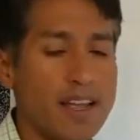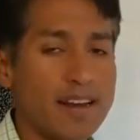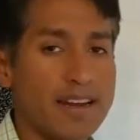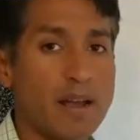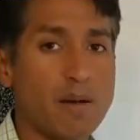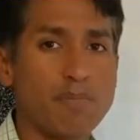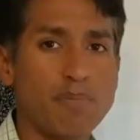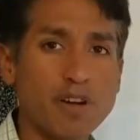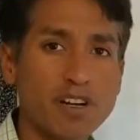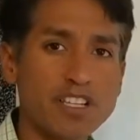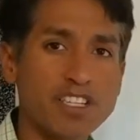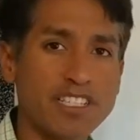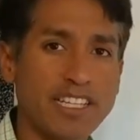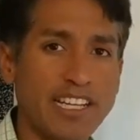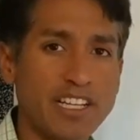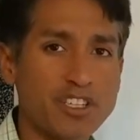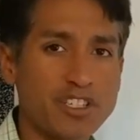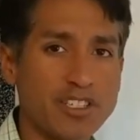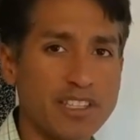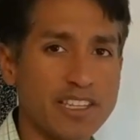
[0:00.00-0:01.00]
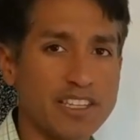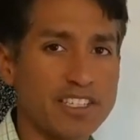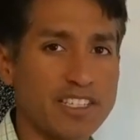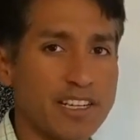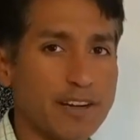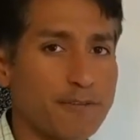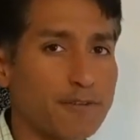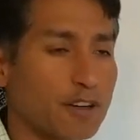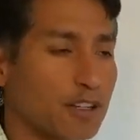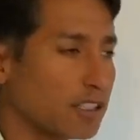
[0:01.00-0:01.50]
Now books teach this
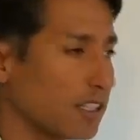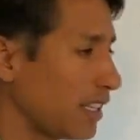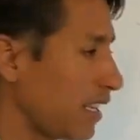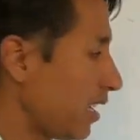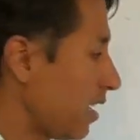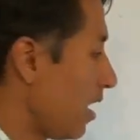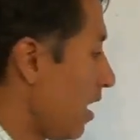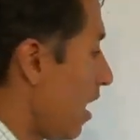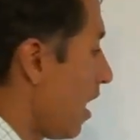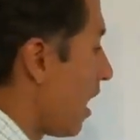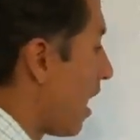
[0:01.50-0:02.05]
differently.